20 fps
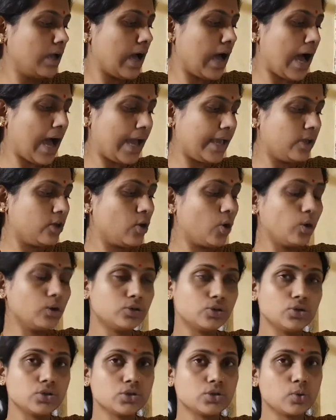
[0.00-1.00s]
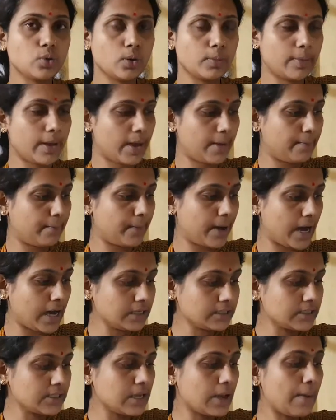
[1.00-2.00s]
I go to school by
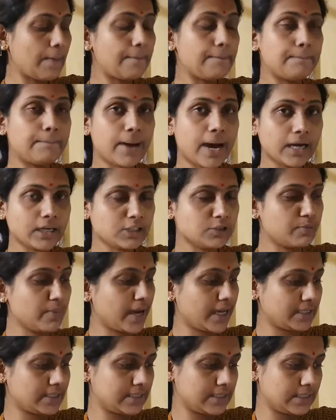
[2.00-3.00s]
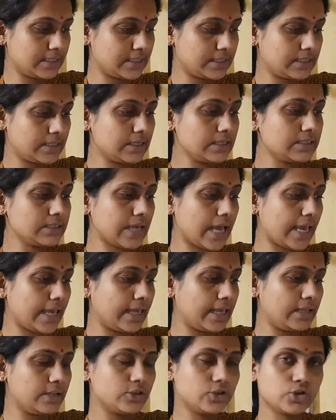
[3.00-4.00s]
bus but my sister
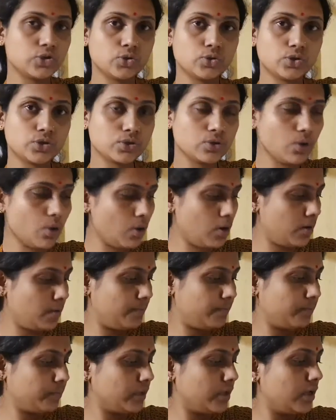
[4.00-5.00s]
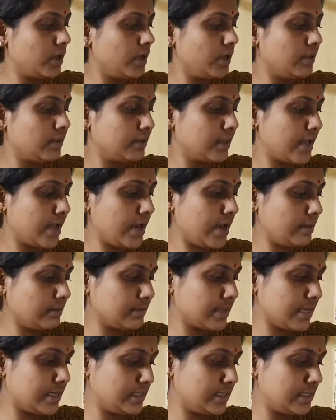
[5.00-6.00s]
cycles to school. Then
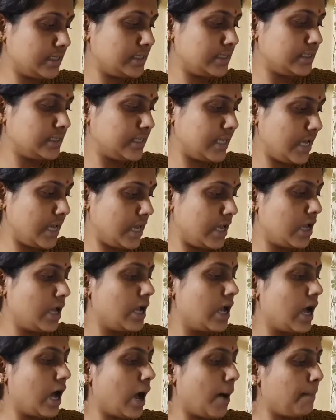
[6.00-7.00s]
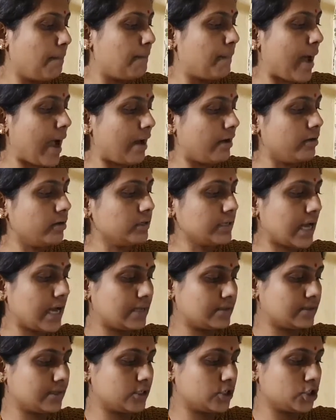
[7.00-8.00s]
sentence D. A parrot
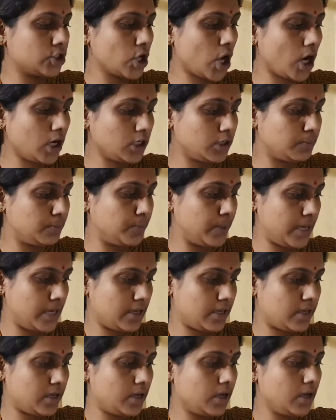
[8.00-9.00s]
has a short beak.